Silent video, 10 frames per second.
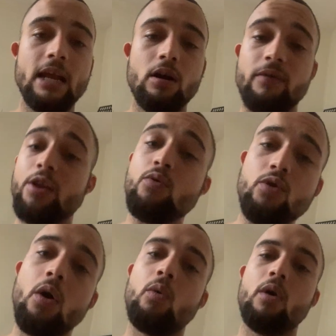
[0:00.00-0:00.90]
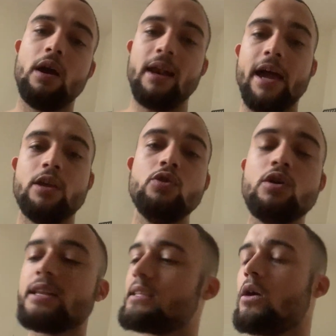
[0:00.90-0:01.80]
love, and you know, like, you
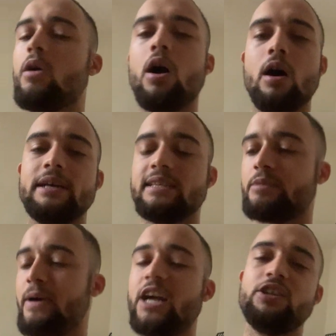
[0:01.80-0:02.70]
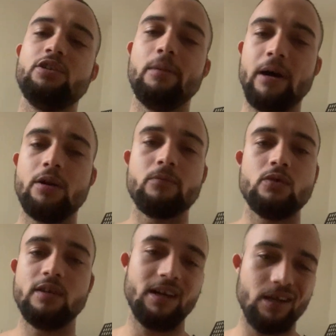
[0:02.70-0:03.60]
can tell an artist that's passionate about the
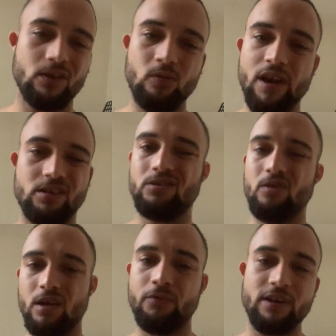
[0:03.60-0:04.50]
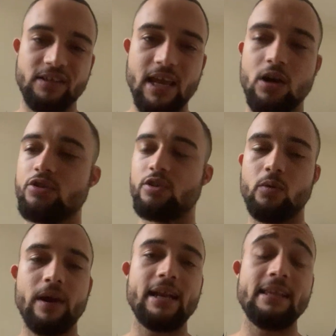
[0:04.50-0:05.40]
music, and that's one that's just doing it for the sake, because of the
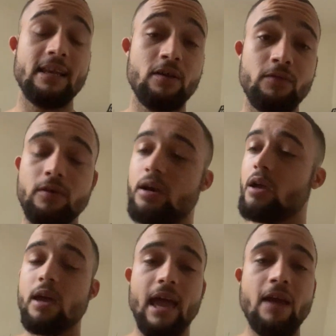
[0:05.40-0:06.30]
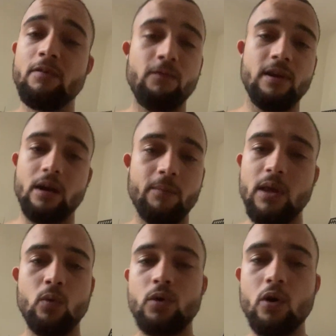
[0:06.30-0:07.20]
way that they deliver it, everything, it
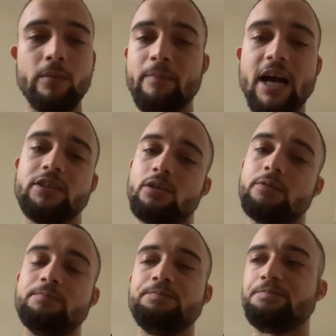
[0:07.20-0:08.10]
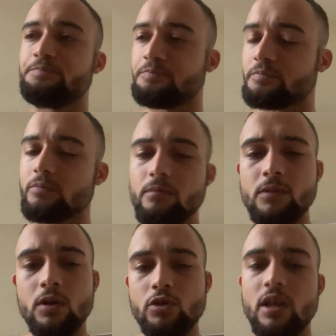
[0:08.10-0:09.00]
will not be passionate.
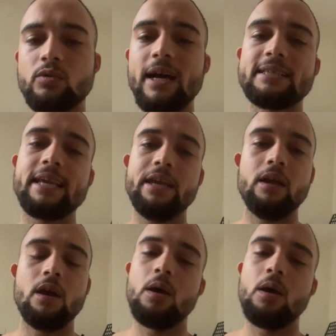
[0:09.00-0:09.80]
So that's why I say,